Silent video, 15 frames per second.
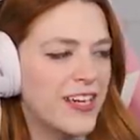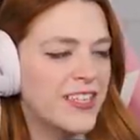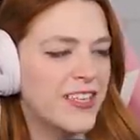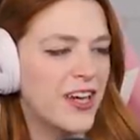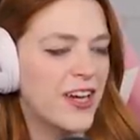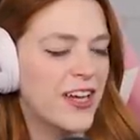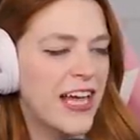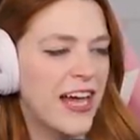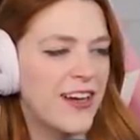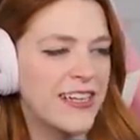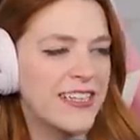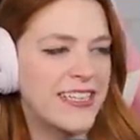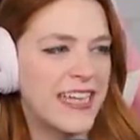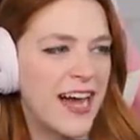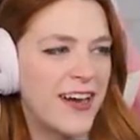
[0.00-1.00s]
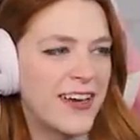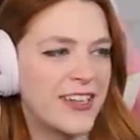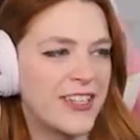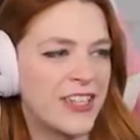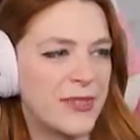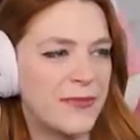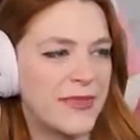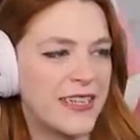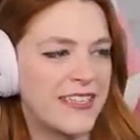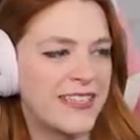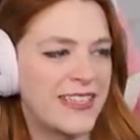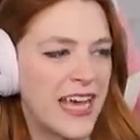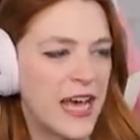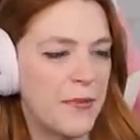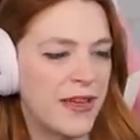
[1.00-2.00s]
gosh. They all counted down and she
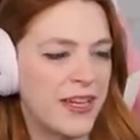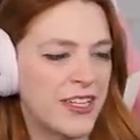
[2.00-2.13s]
missed it